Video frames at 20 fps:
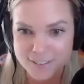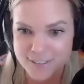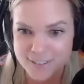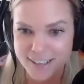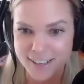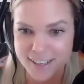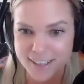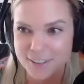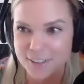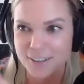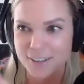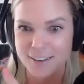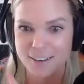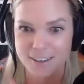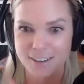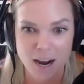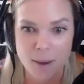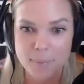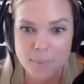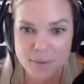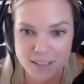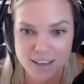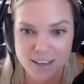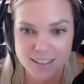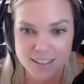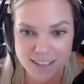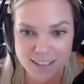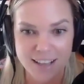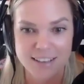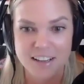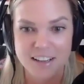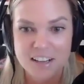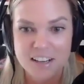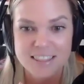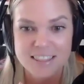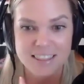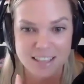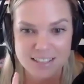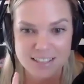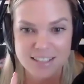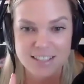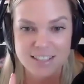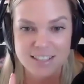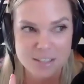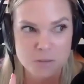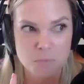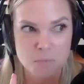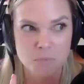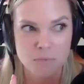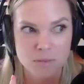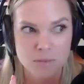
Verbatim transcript: It's like, I mean, again, this is,